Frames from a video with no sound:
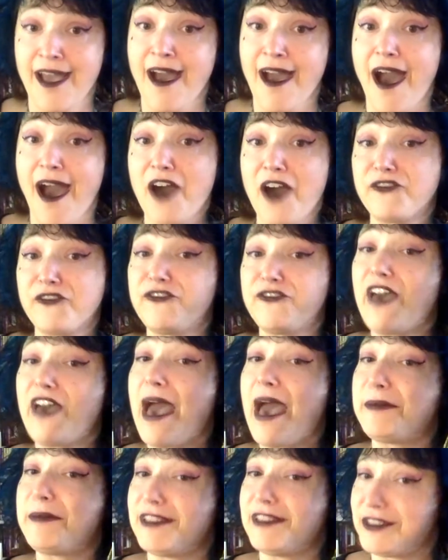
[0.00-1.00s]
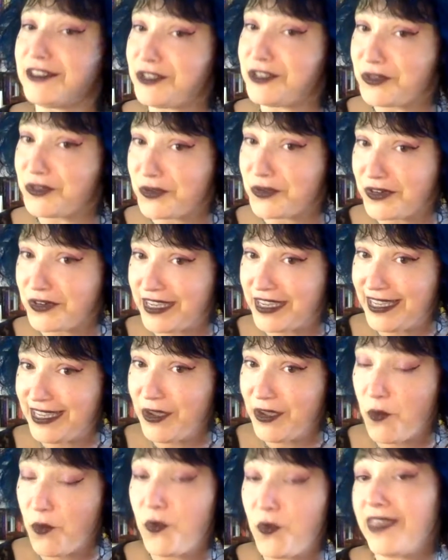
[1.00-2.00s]
a fabulous
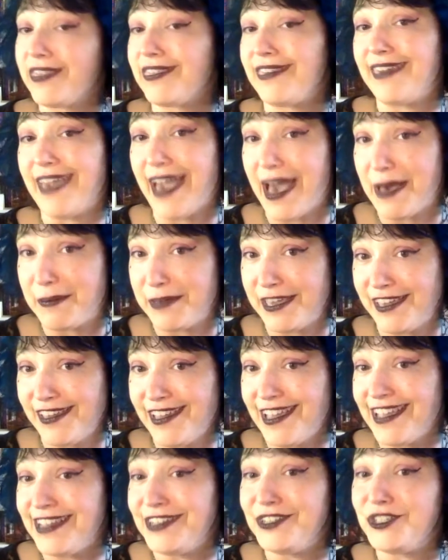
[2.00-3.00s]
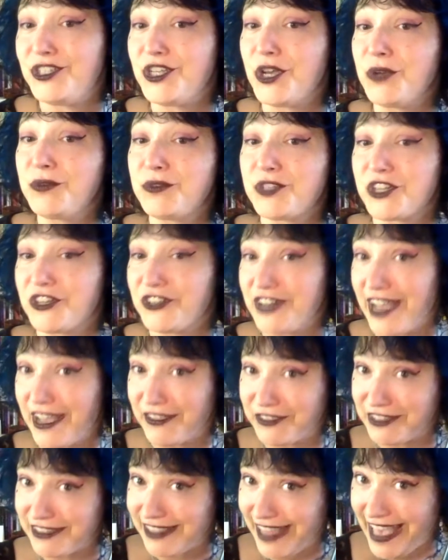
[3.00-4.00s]
story with Gabby in Don't Turn
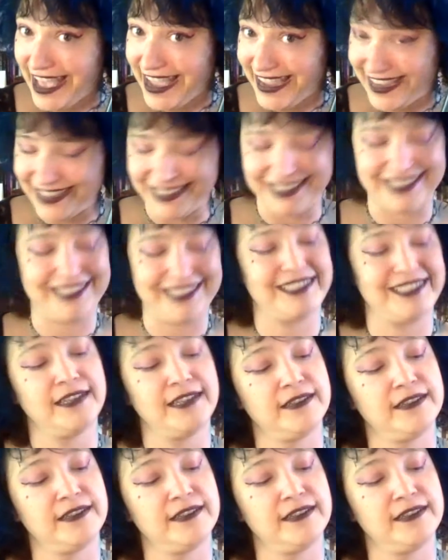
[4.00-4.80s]
Out the Lights.